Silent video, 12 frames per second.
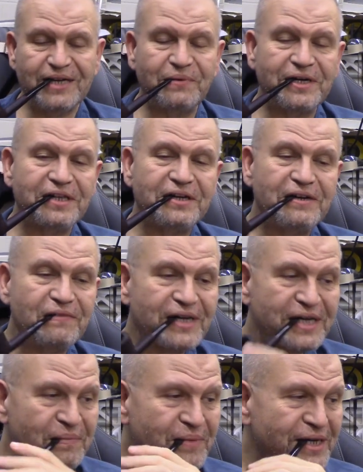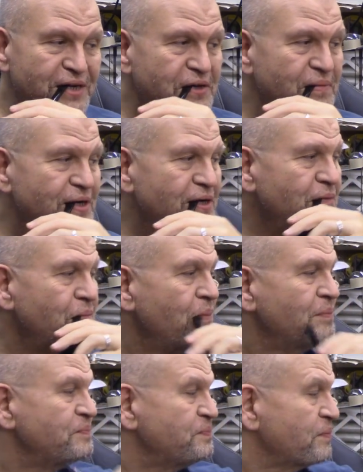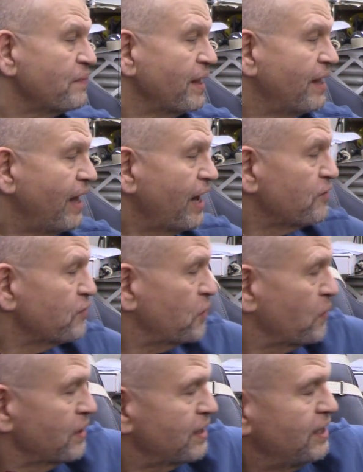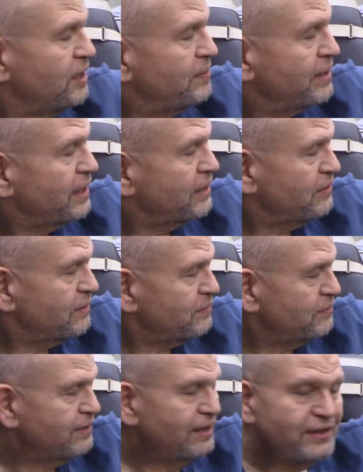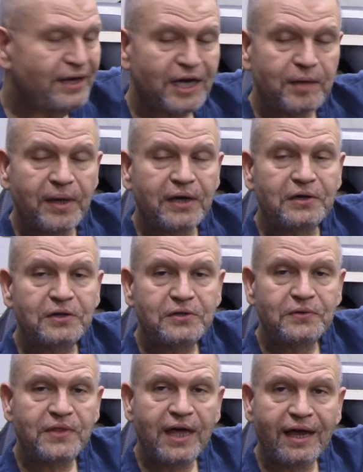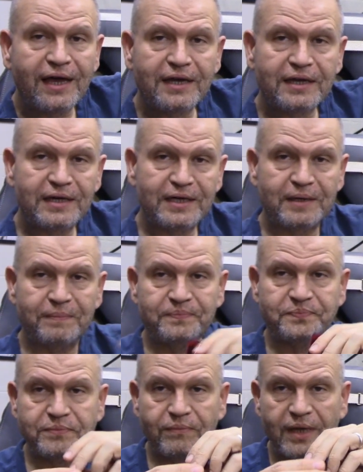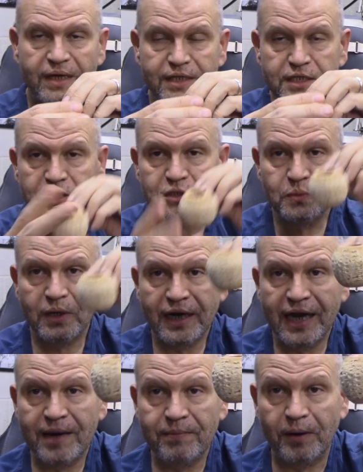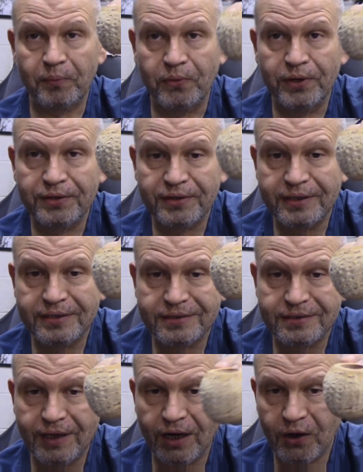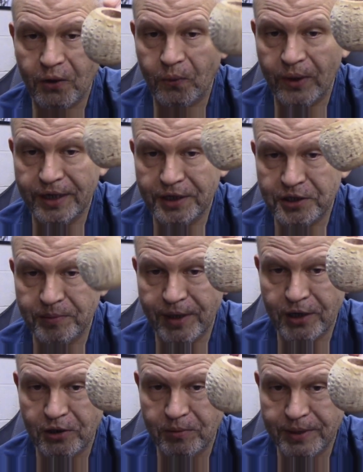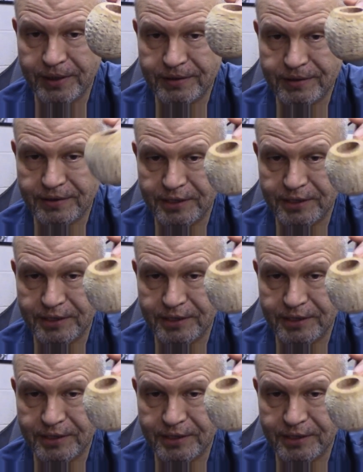he wanted to know if I could make a tomato out of a corn cob, and I thought, well, how the heck am I going to do that? Um, this is what I came up with. It's not quite a tomato, but it's